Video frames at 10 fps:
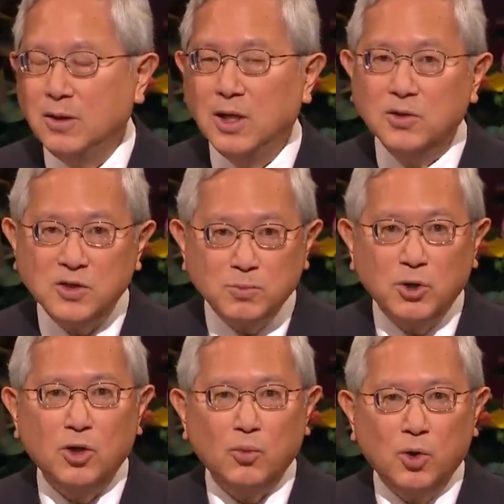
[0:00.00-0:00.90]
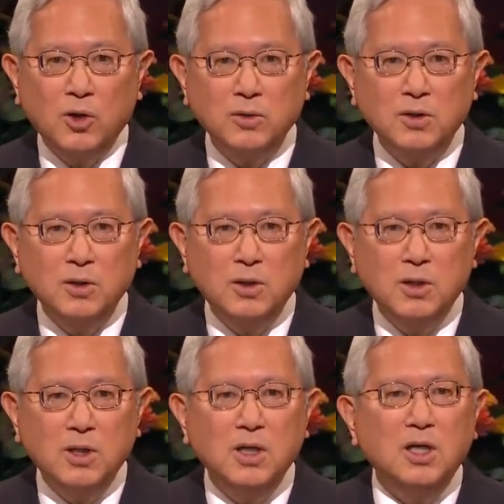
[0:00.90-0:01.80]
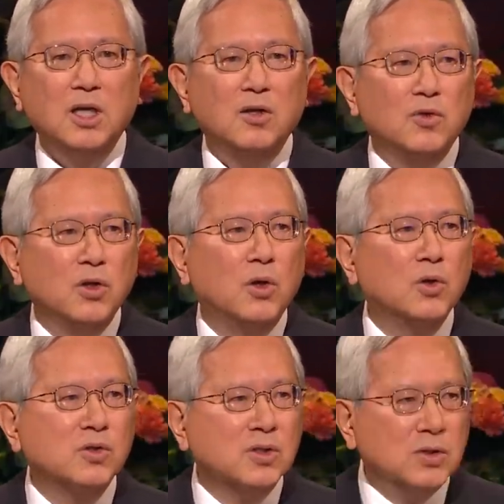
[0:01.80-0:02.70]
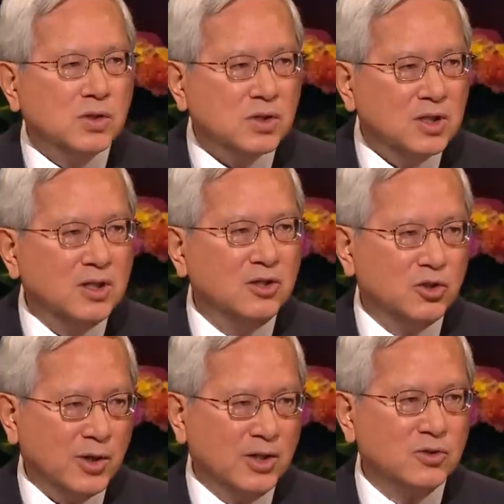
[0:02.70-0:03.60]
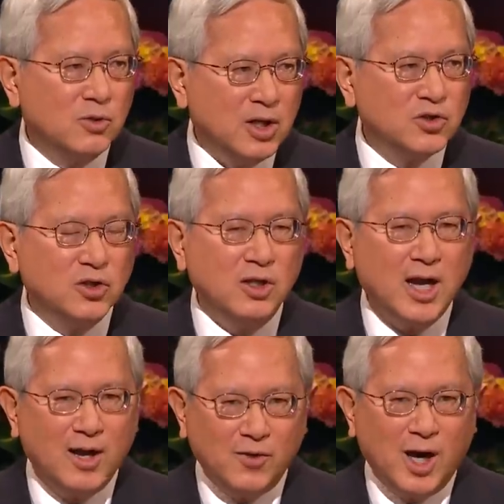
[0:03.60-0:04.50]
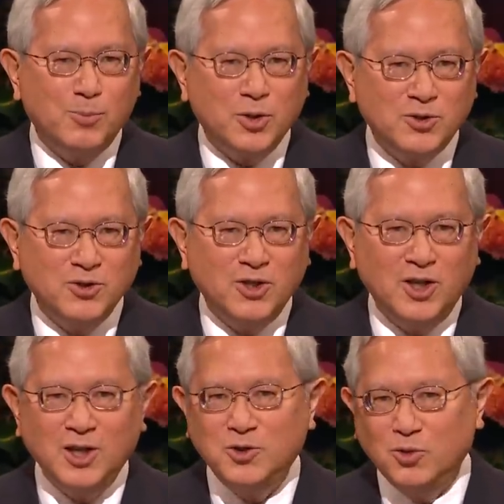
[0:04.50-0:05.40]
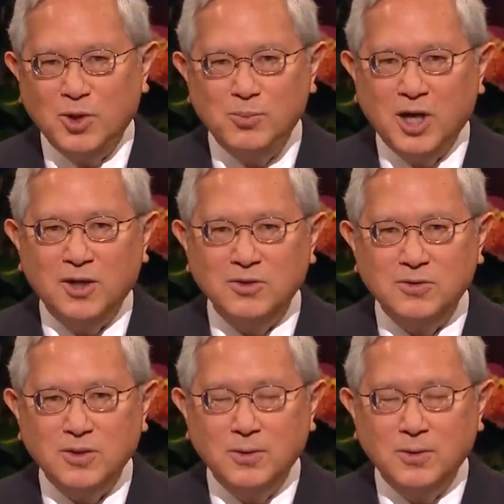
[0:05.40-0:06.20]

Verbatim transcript: In the spirit world, even those in sin and transgression have opportunity to repent.